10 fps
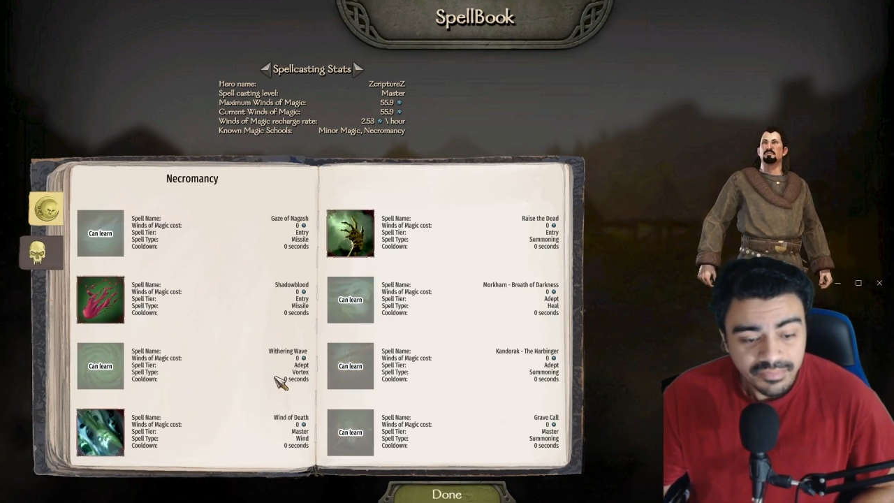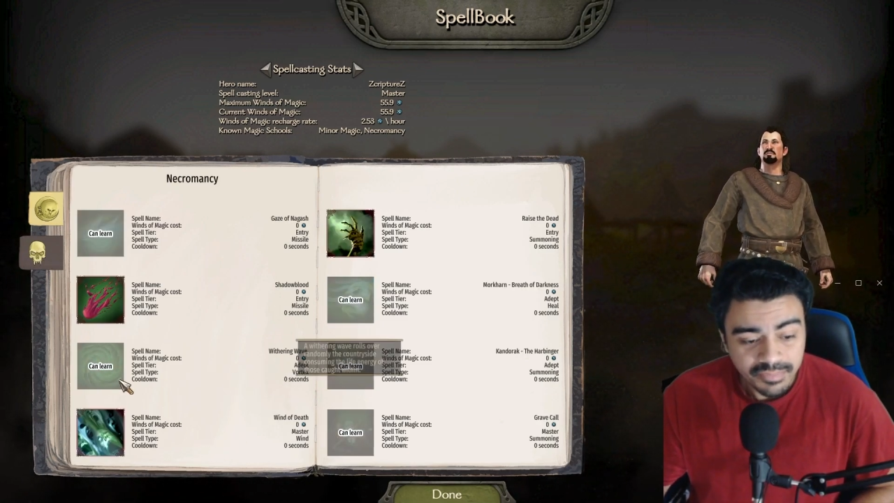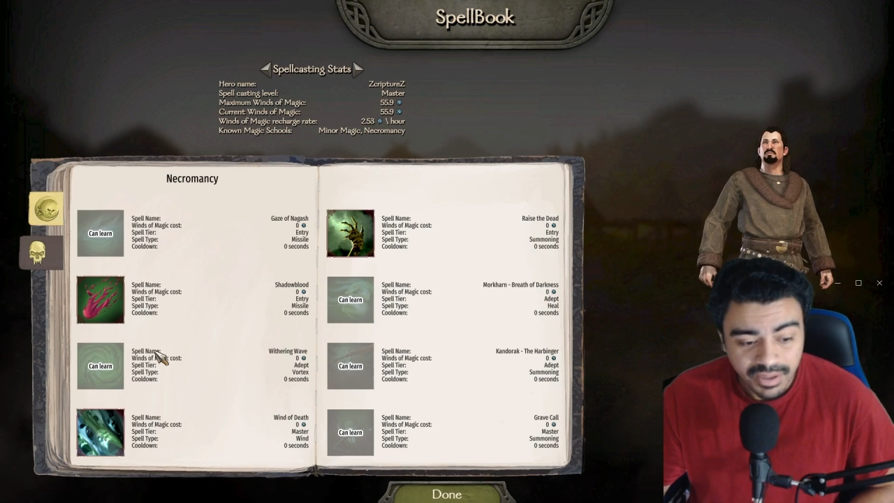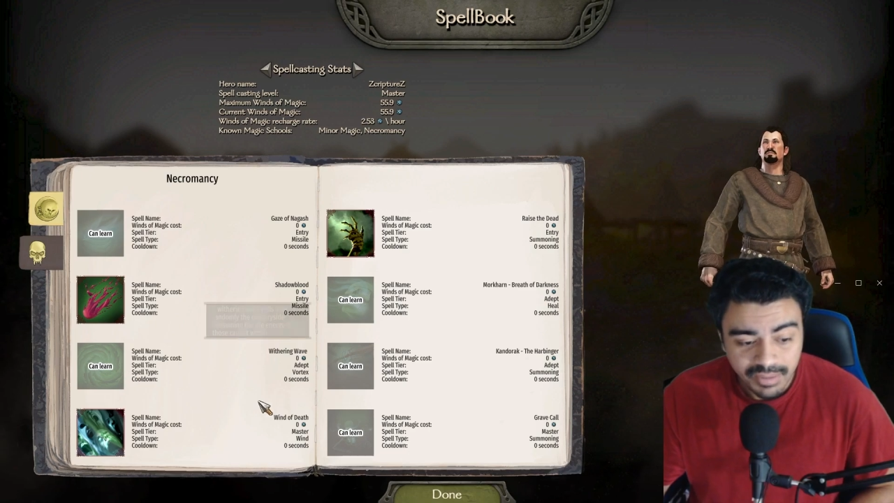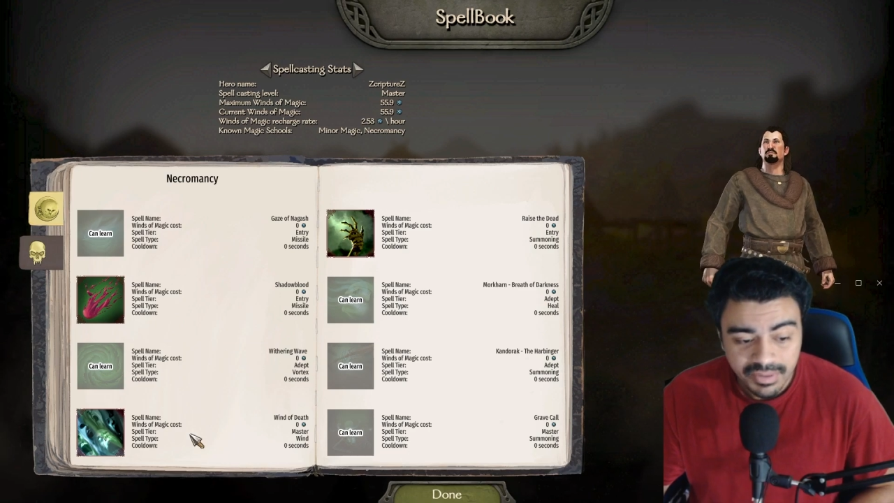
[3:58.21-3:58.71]

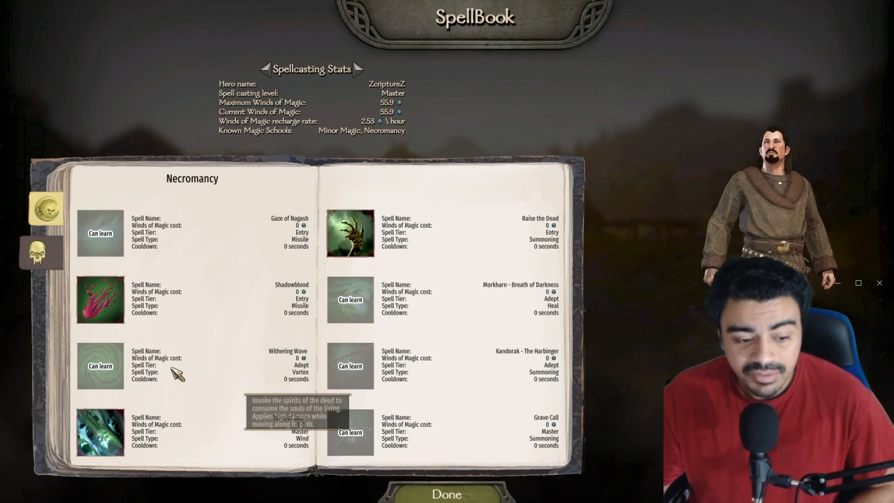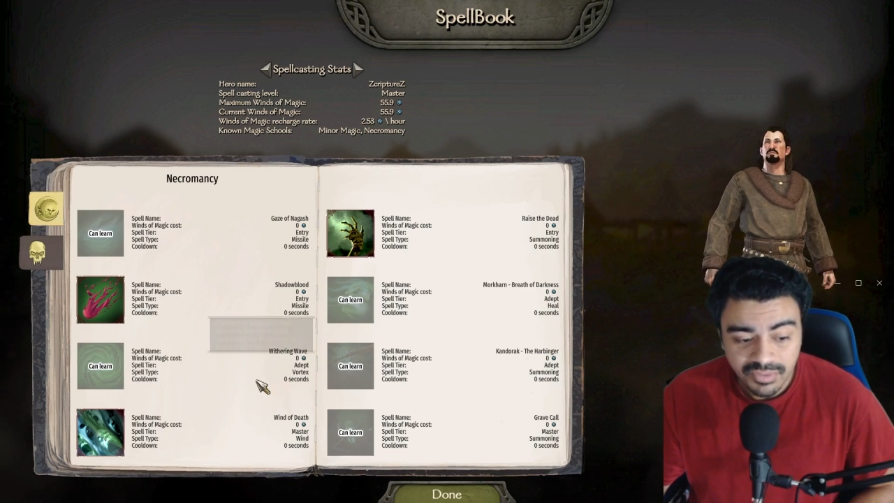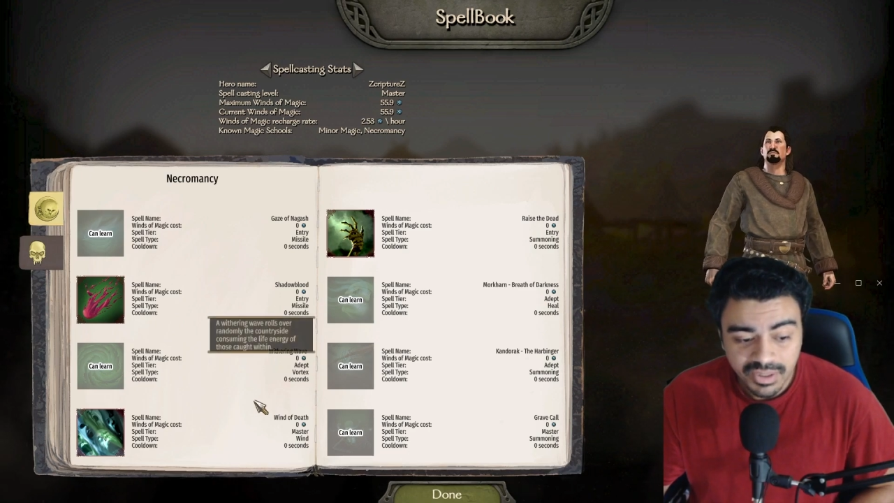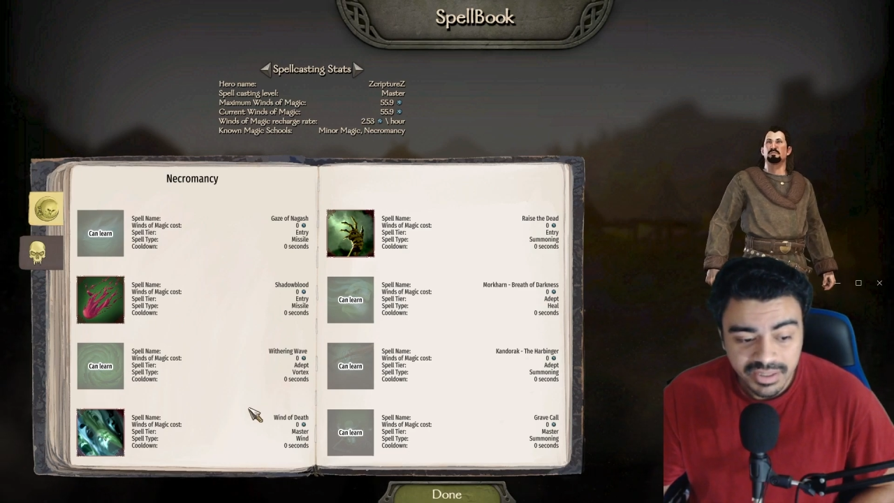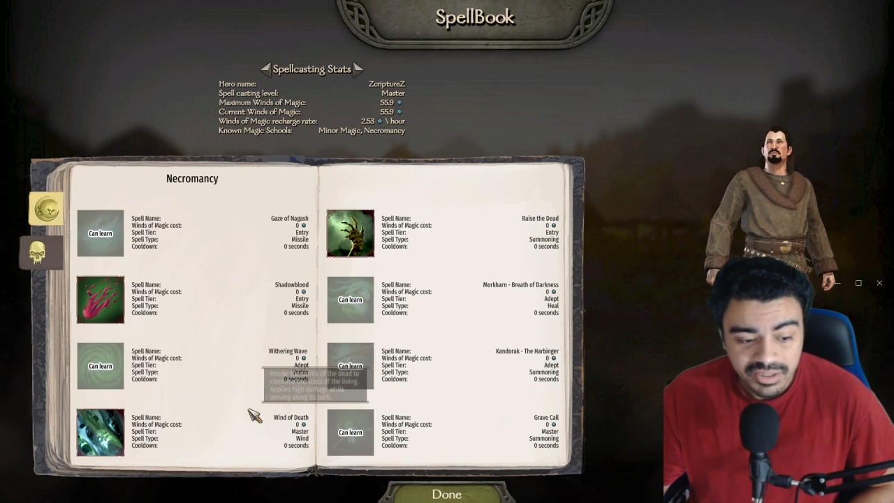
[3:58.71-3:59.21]
but I've been
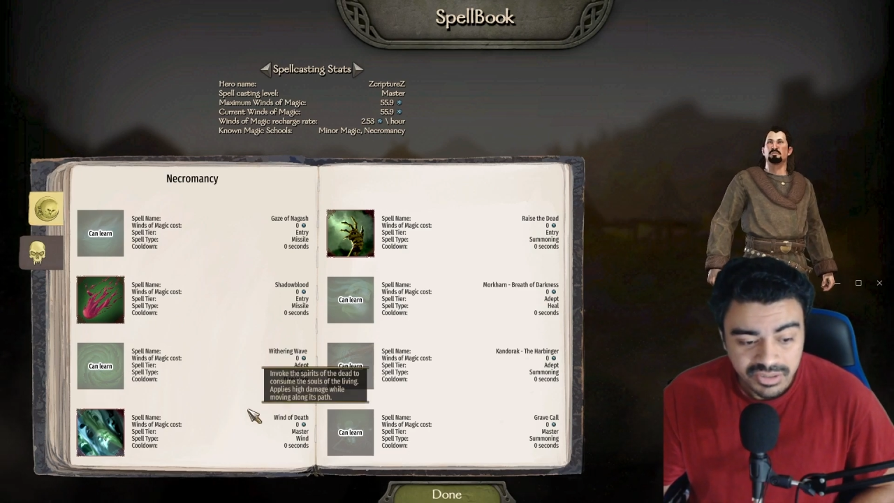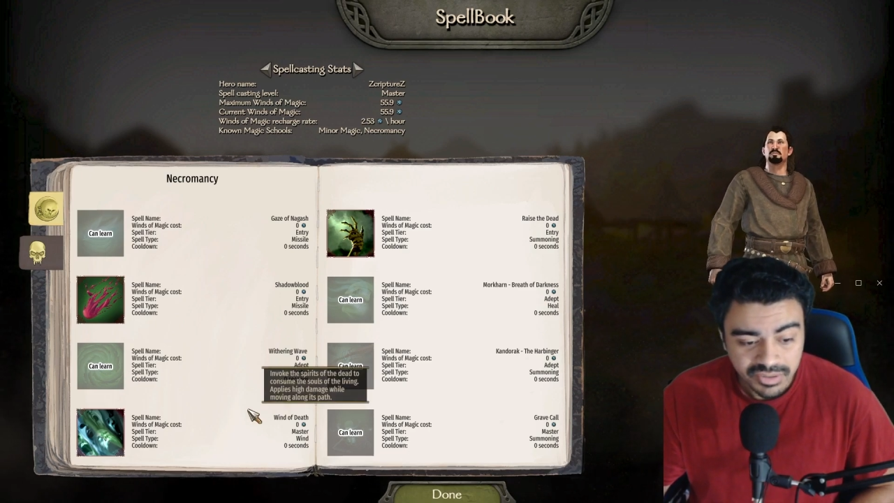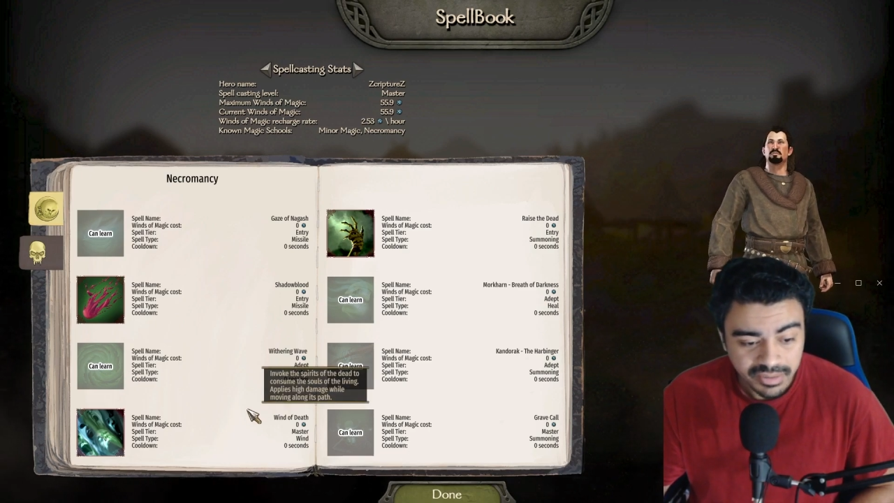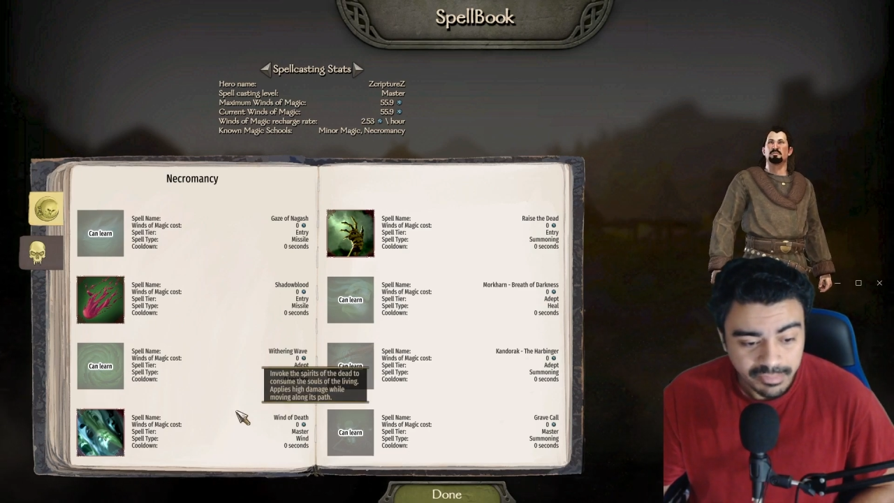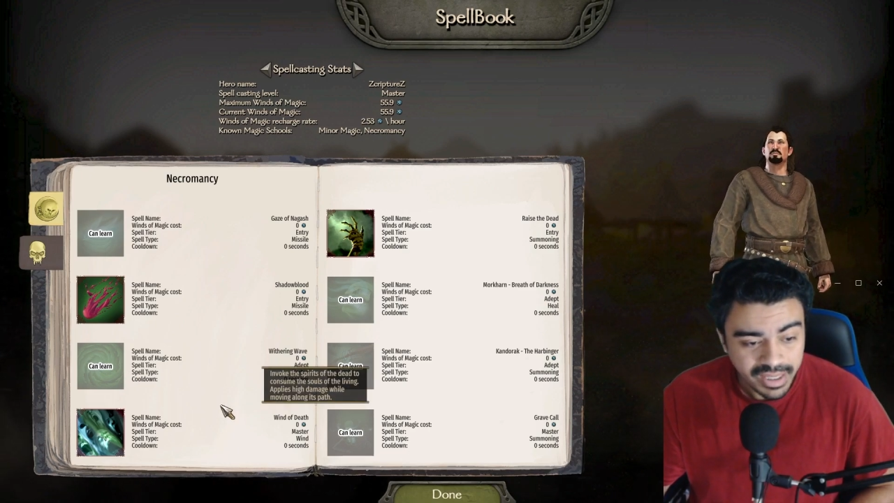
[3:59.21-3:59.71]
really
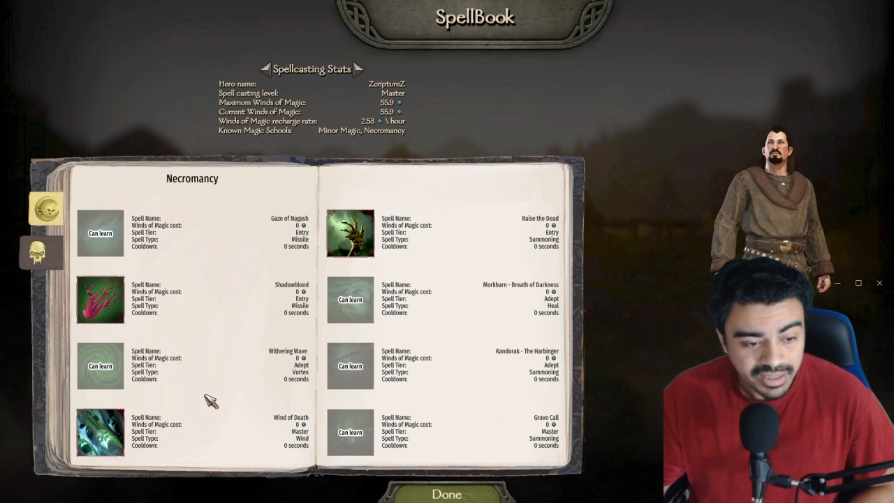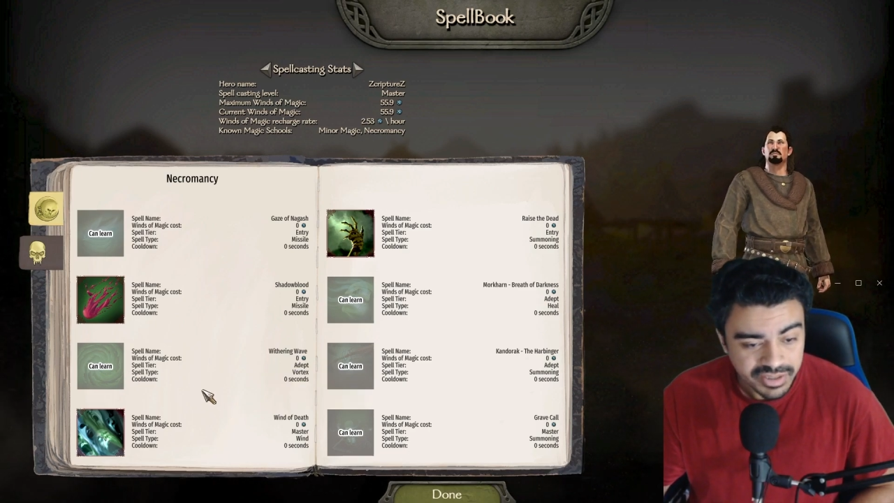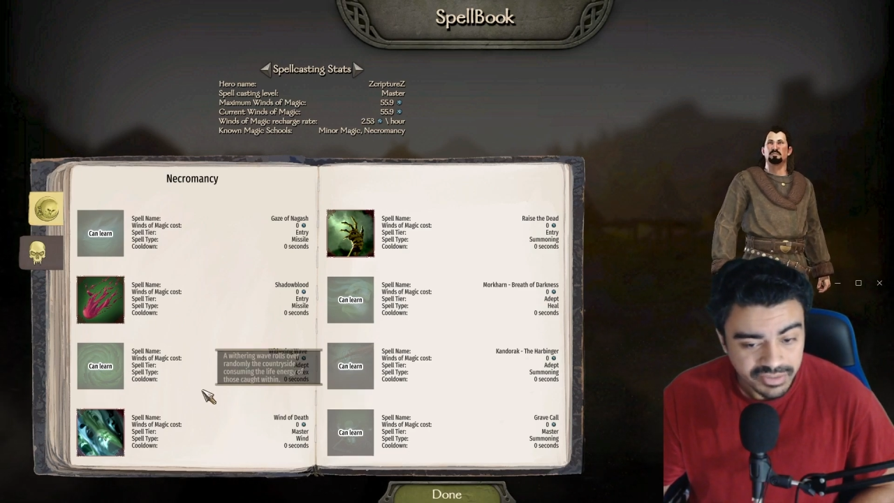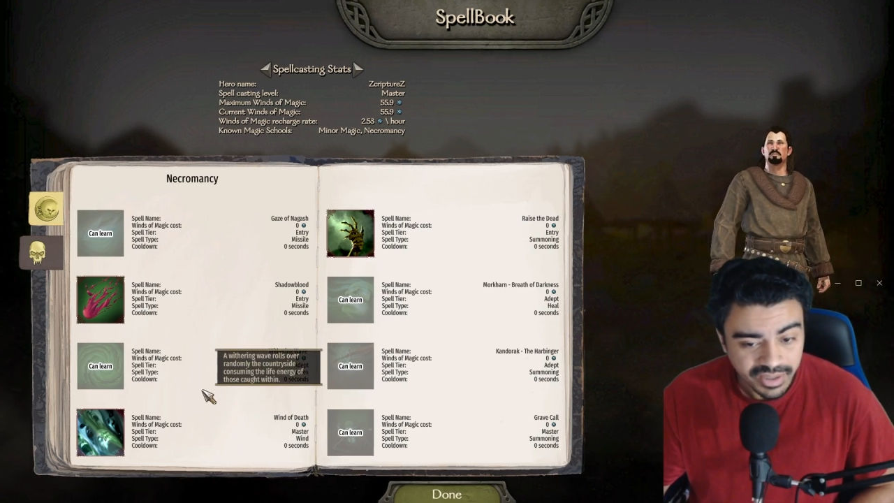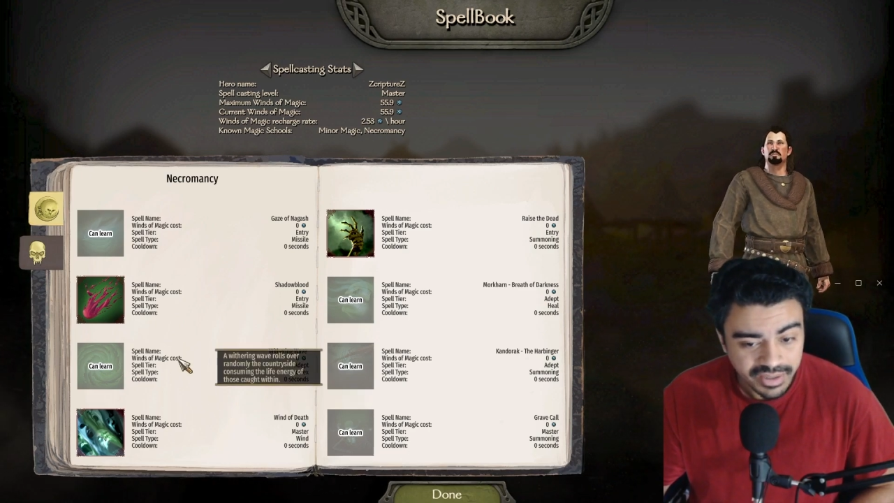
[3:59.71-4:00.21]
enjoying the
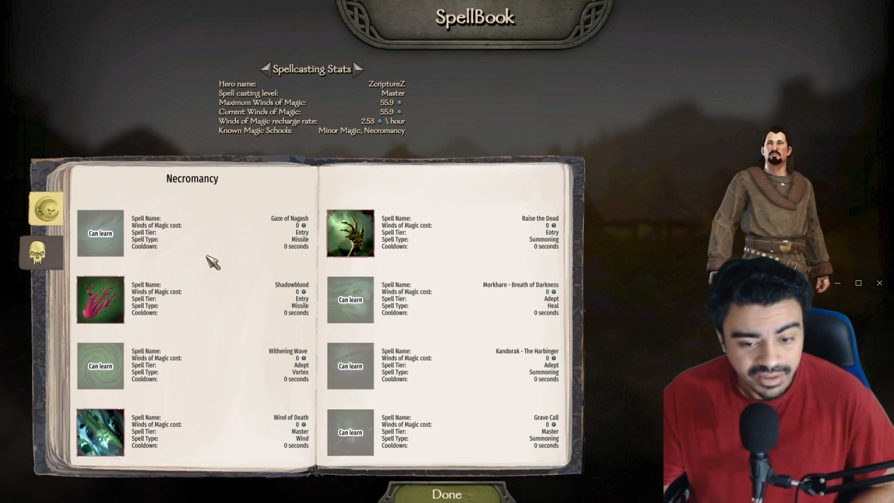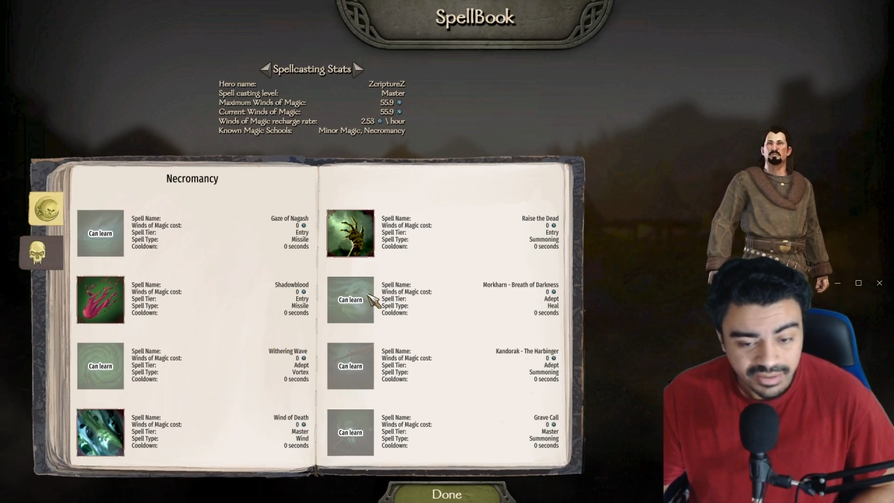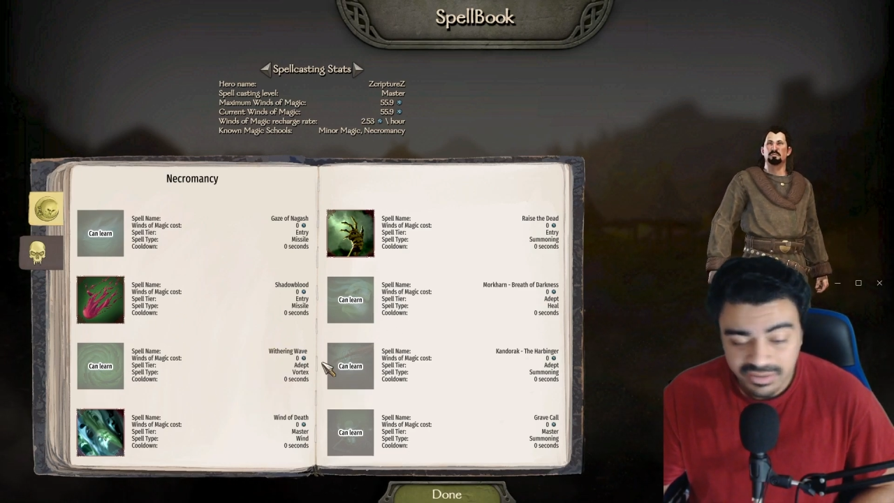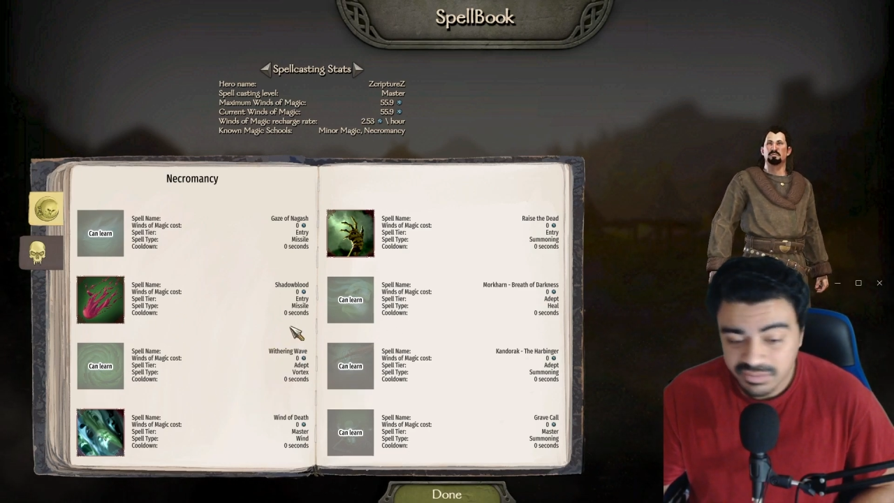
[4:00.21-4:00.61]
magic right now.